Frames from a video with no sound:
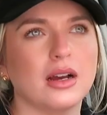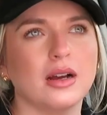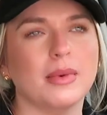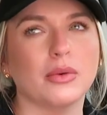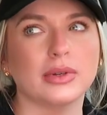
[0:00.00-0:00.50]

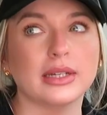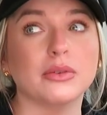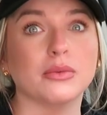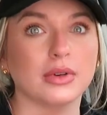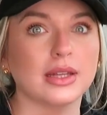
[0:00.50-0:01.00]
I really,
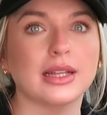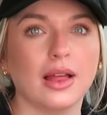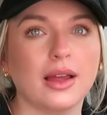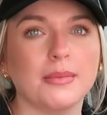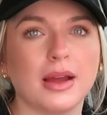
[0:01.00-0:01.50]
really
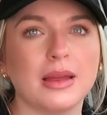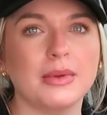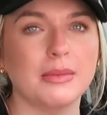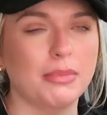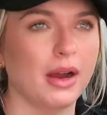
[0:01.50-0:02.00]
like
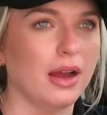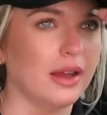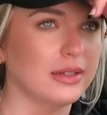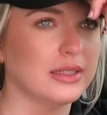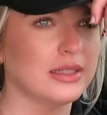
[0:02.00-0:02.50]
Miami,
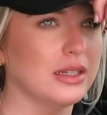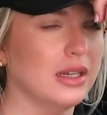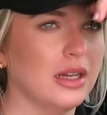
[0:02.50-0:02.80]
but